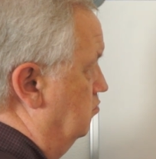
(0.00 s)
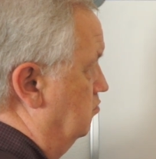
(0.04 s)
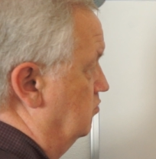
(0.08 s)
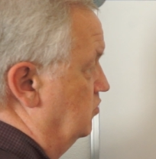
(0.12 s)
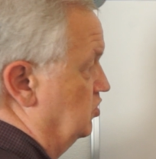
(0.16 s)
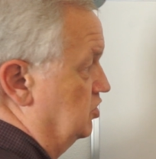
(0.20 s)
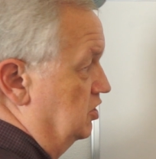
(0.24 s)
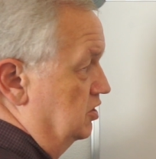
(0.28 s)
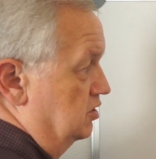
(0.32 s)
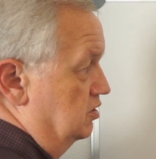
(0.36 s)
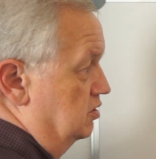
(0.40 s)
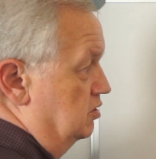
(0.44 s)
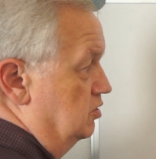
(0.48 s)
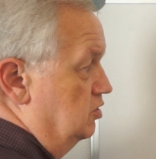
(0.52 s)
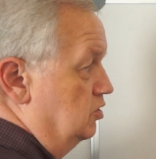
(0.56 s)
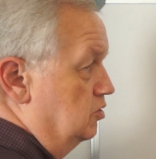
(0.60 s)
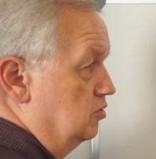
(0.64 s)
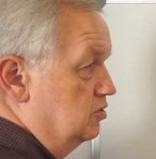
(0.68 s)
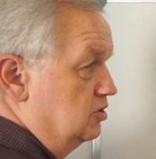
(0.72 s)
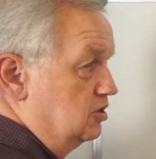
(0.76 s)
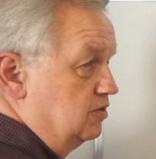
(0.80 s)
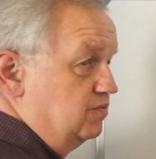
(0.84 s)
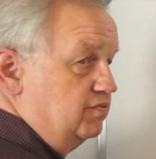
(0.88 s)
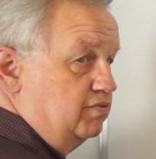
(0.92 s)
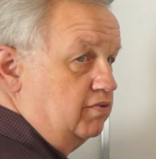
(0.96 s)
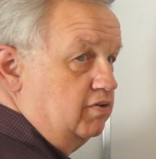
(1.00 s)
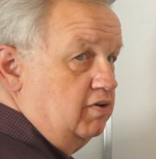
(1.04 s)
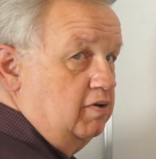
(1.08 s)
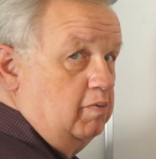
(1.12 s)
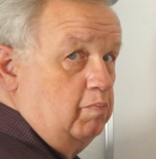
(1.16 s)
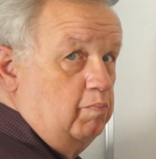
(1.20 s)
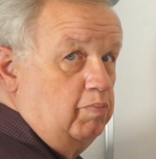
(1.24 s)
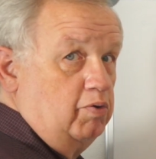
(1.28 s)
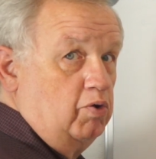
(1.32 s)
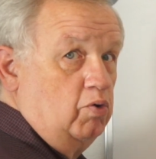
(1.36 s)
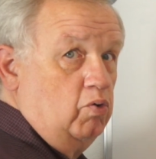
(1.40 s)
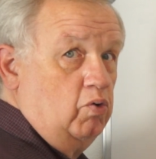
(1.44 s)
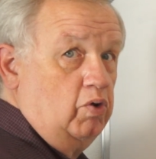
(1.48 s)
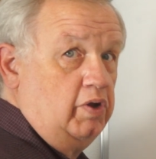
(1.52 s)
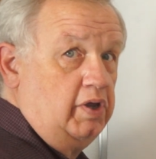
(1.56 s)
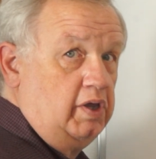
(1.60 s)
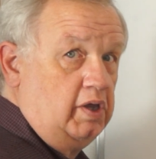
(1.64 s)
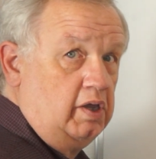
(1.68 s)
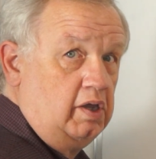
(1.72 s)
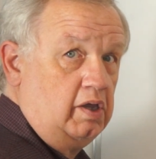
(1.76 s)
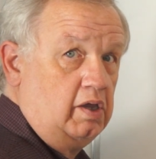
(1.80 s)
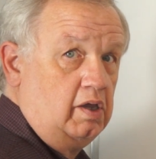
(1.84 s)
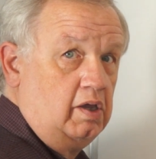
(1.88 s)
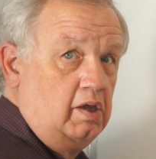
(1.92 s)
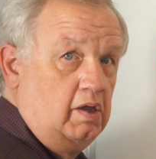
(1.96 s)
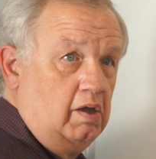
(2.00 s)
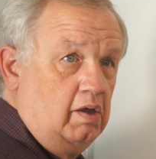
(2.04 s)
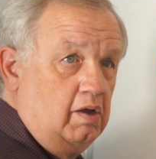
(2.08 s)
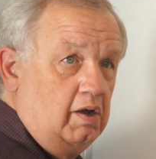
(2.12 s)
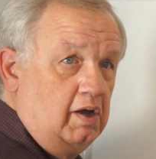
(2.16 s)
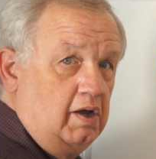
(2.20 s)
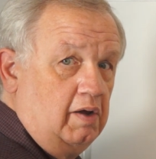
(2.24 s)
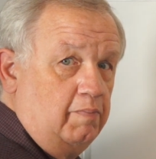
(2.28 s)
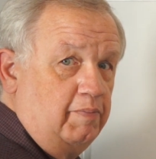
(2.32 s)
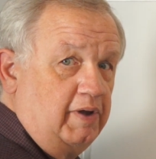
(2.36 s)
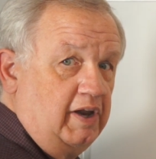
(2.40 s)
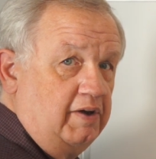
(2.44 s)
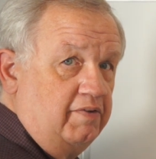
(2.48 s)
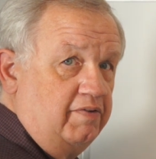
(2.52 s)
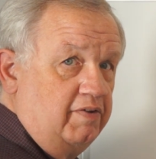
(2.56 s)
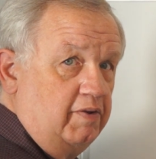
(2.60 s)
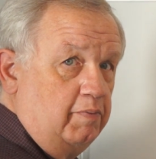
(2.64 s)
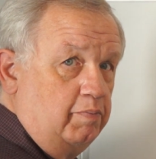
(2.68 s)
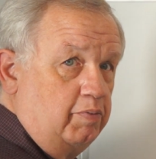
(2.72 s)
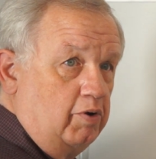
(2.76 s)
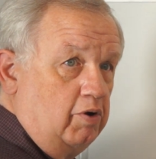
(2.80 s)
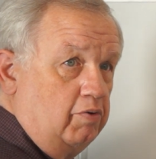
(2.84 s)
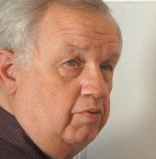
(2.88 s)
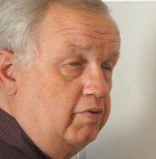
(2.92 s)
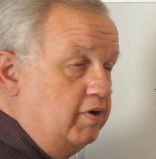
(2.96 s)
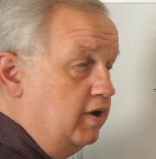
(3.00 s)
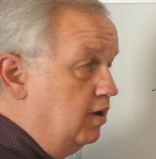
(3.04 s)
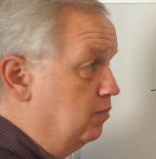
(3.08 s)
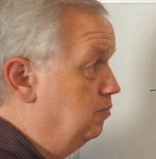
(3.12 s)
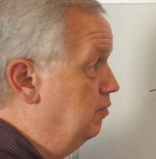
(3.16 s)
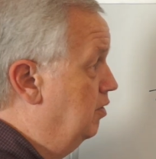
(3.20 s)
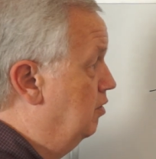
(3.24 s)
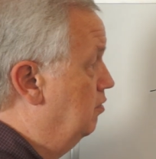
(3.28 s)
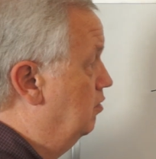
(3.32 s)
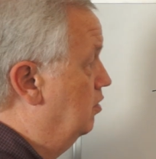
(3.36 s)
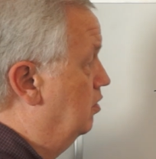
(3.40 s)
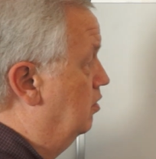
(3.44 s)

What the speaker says: just use it for an employee benefit program.